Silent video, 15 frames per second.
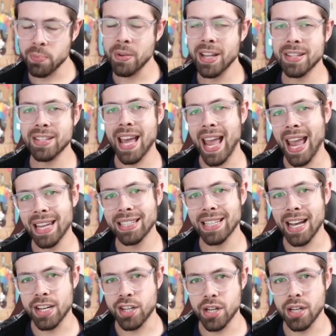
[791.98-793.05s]
means the
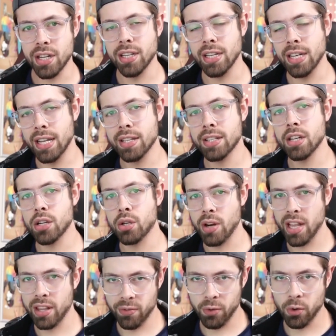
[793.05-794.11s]
anti-cheat needs to
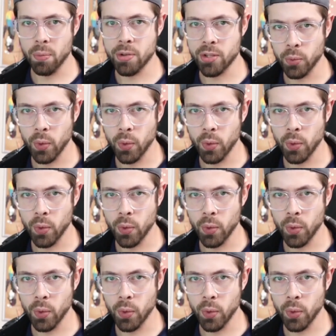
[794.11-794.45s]
transform as